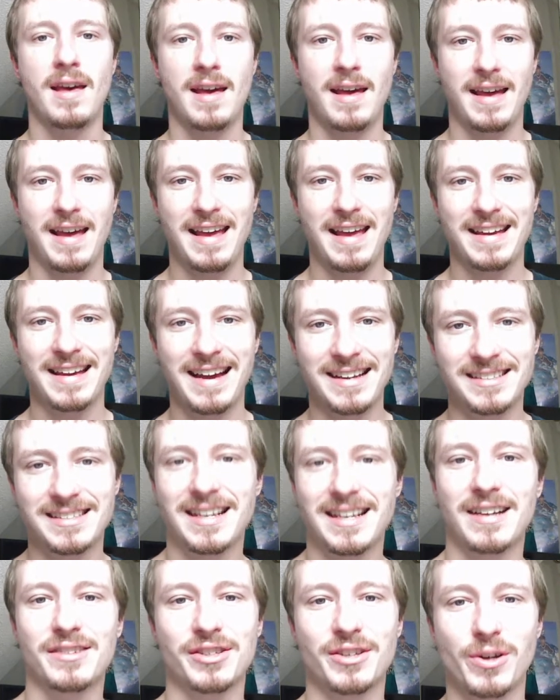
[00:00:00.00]
Hey guys,
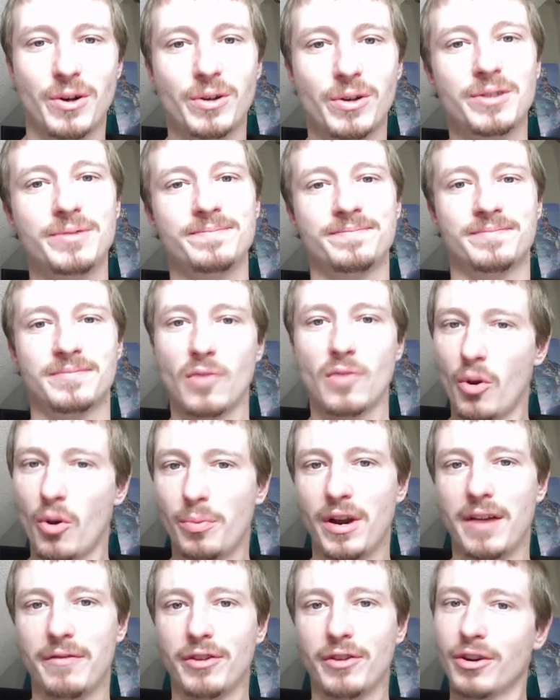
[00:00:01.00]
how's it going? Hope
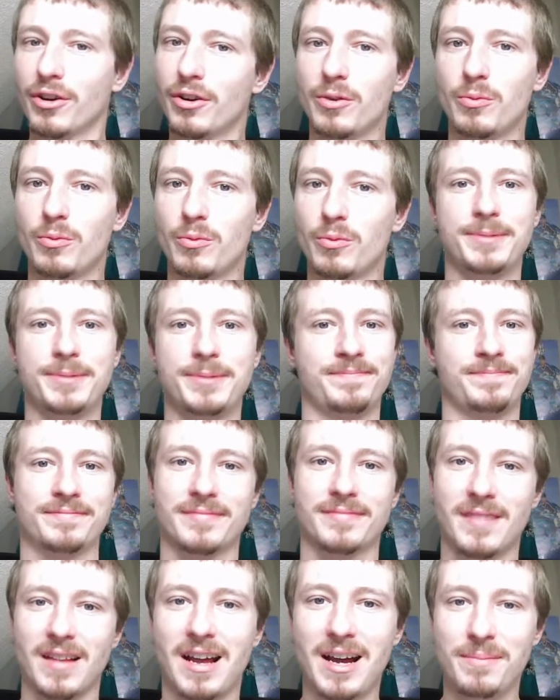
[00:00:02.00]
you're having a good one.
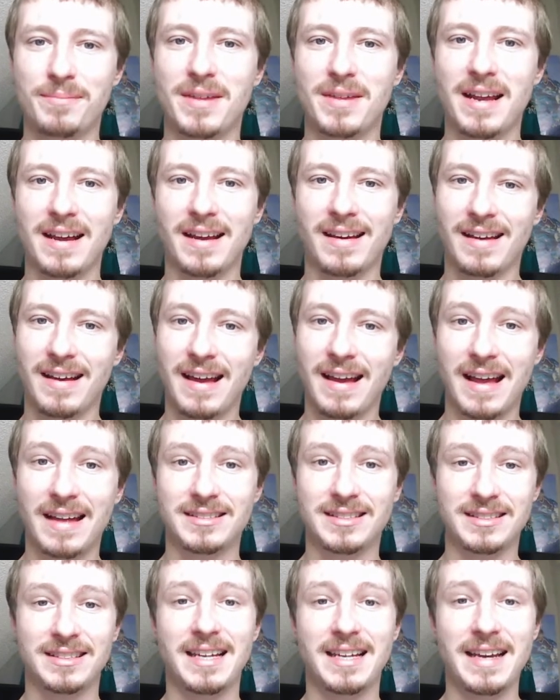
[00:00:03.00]
I'm Nick, and
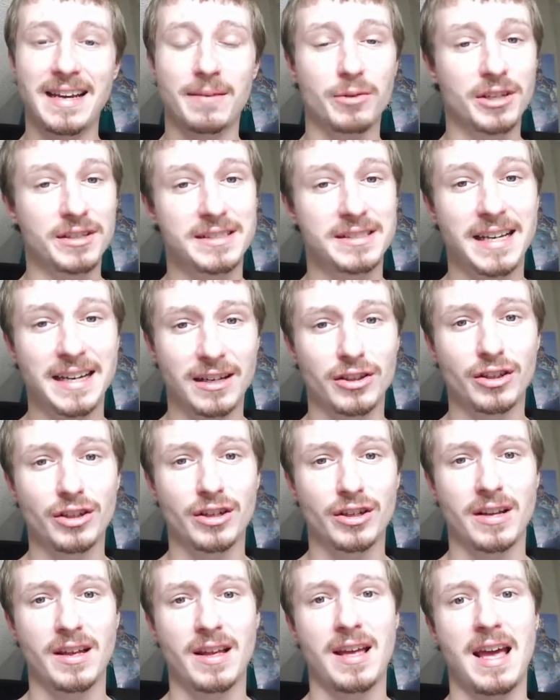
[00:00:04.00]
today I'm going to take a
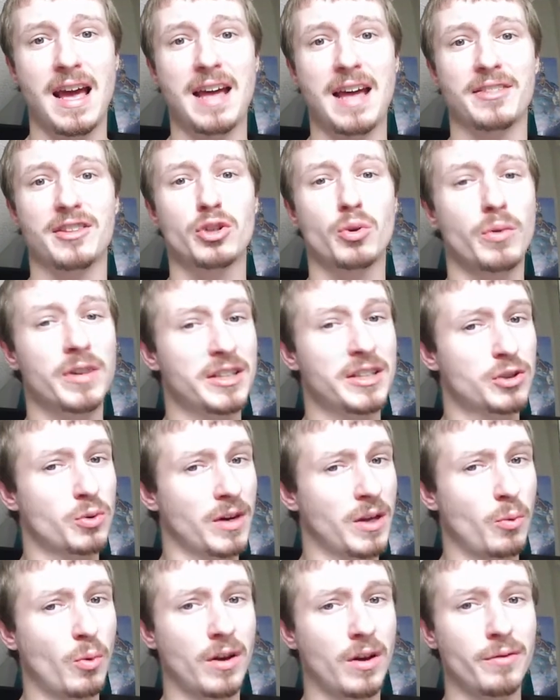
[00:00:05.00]
look at the
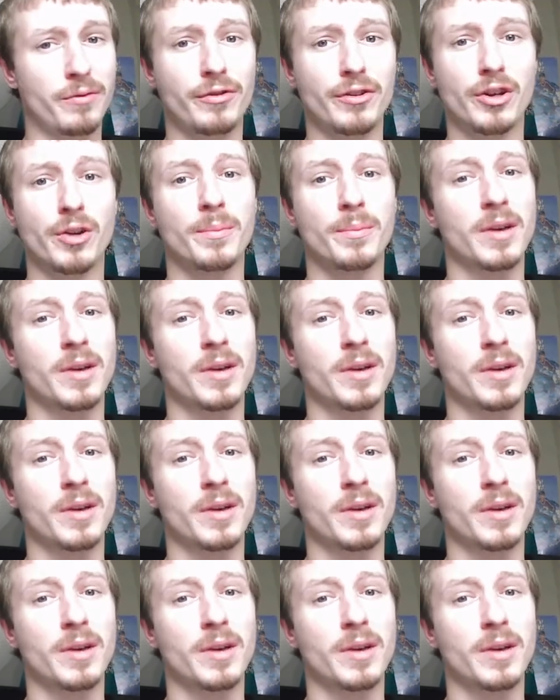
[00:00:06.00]
2021 film